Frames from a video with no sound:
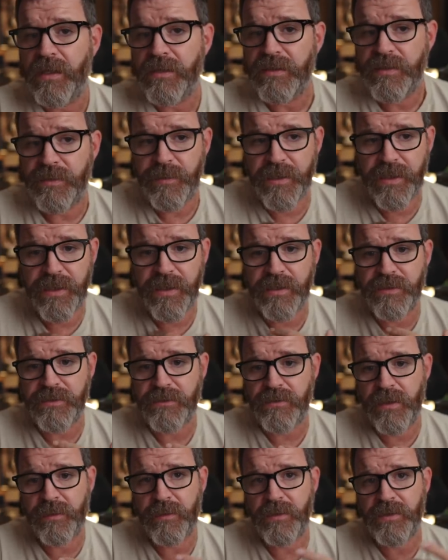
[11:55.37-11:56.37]
To me, a
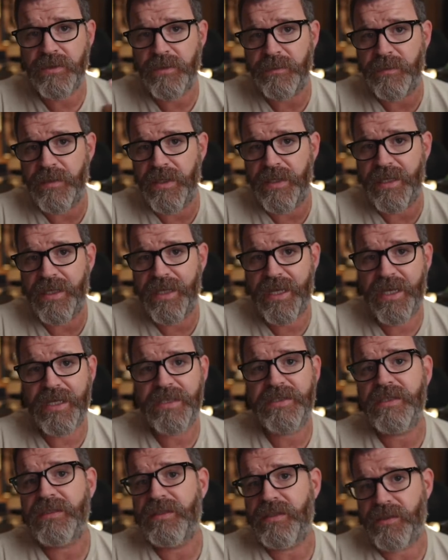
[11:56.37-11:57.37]
streamer should be
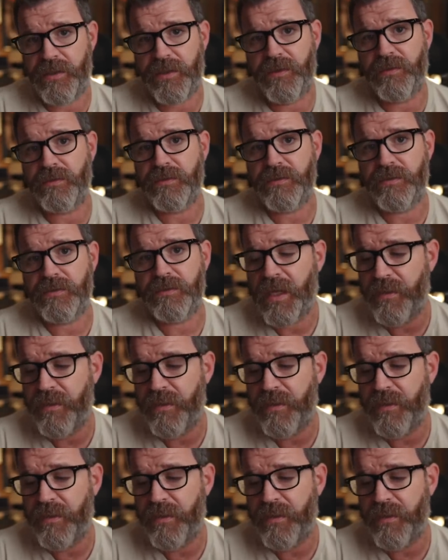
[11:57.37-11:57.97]
easy to use.